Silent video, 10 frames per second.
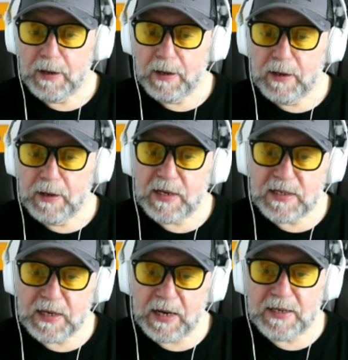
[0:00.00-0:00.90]
This
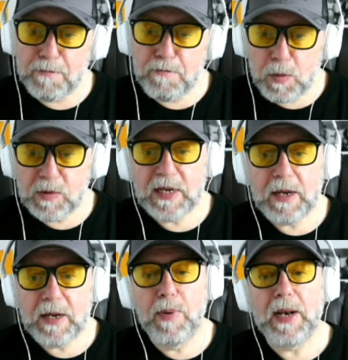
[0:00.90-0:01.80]
is a
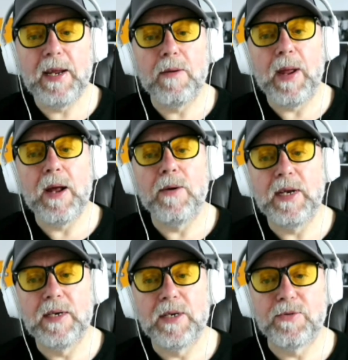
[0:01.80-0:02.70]
multi-billion pound
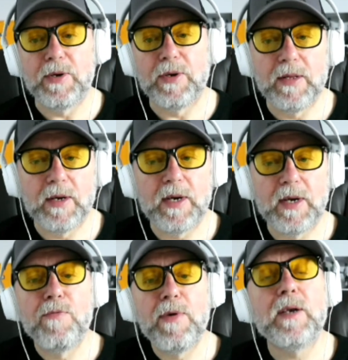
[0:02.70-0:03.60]
industry that can
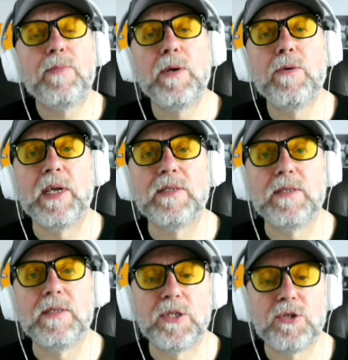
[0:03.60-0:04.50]
erect buildings
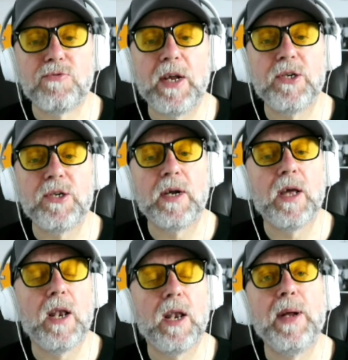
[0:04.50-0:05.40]
that stretch a
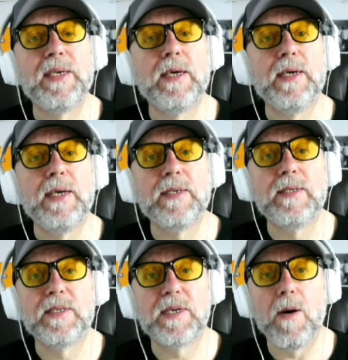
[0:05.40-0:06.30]
kilometre into
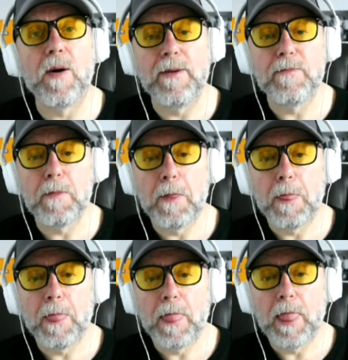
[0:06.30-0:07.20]
the sky.
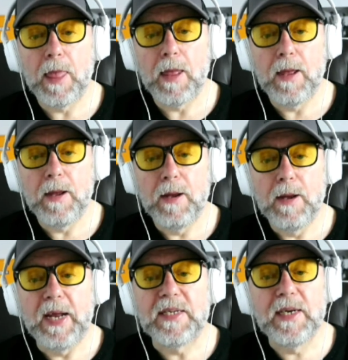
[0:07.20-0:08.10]

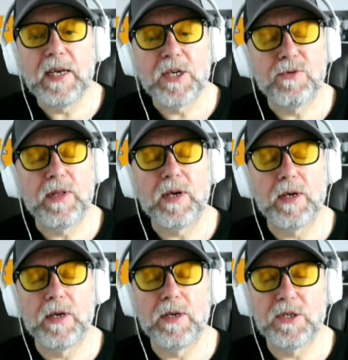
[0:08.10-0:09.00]
It's an industry that
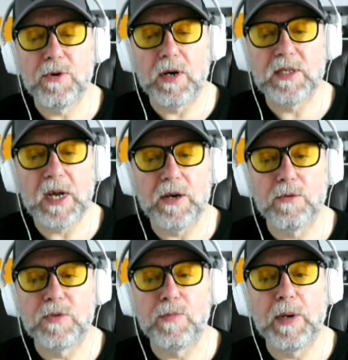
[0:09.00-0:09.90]
can construct
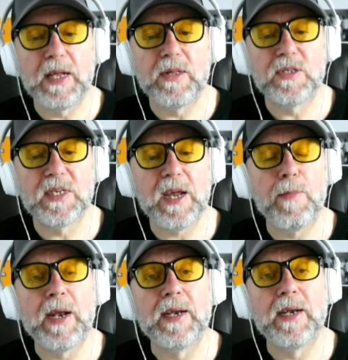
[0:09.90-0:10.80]
tunnels beneath the
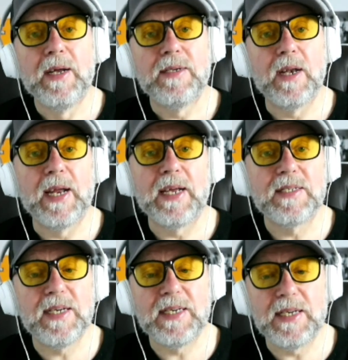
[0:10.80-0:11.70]
seabed to link
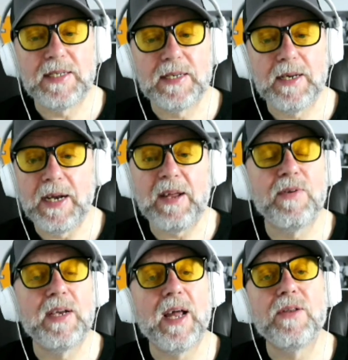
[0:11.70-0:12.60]
cities and
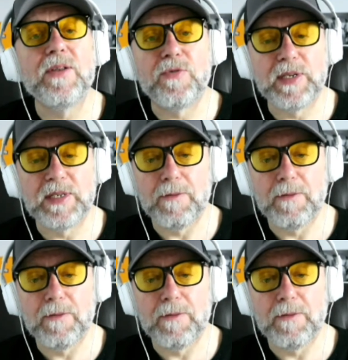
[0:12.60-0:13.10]
even countries.